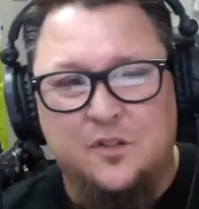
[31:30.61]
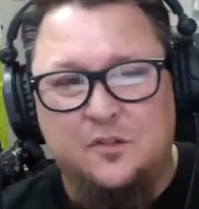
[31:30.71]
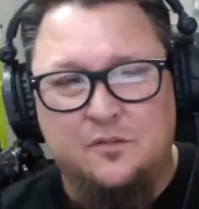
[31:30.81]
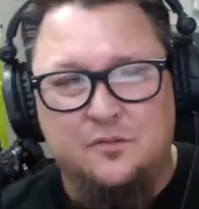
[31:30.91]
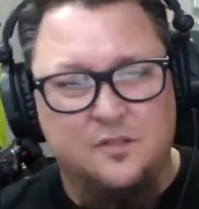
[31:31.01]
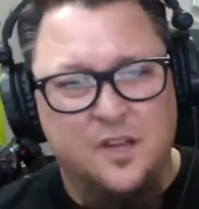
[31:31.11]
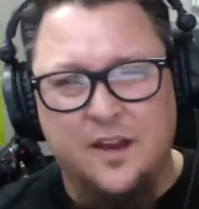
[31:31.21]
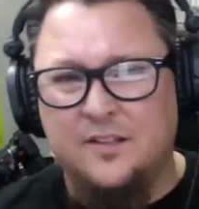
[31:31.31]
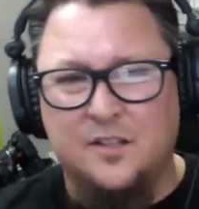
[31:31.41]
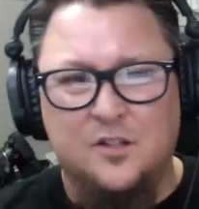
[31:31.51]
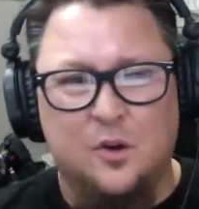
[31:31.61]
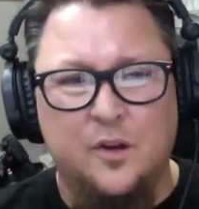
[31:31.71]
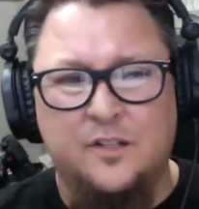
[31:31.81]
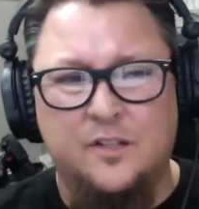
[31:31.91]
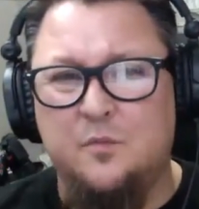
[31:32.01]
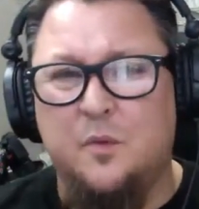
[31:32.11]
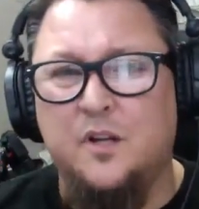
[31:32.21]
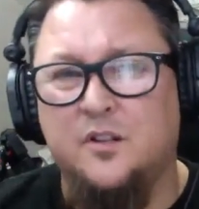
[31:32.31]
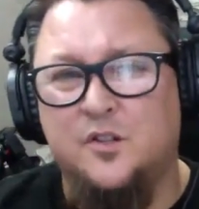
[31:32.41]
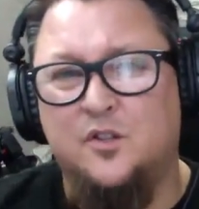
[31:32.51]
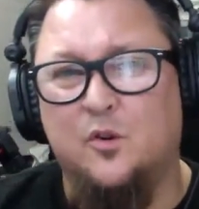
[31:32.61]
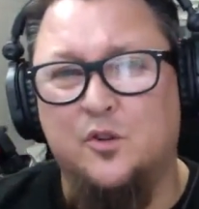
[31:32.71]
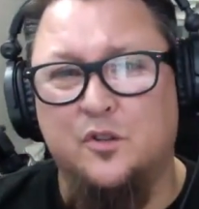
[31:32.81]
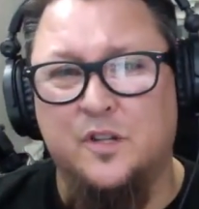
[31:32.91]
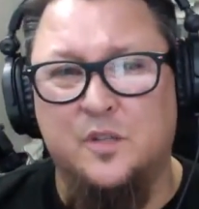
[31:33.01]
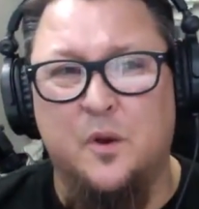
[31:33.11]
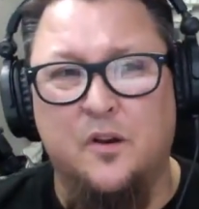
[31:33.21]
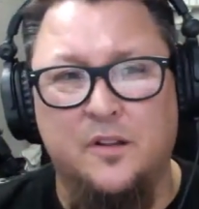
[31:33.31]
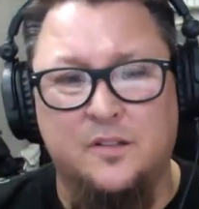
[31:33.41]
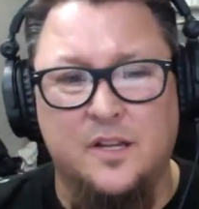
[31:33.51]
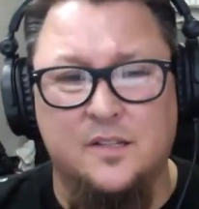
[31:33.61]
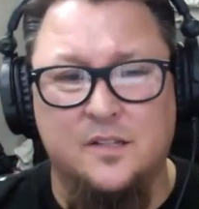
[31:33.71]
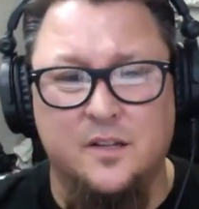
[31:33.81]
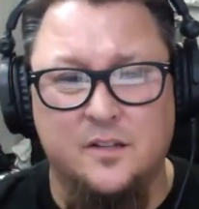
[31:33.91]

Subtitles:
it's as much a social experience as it is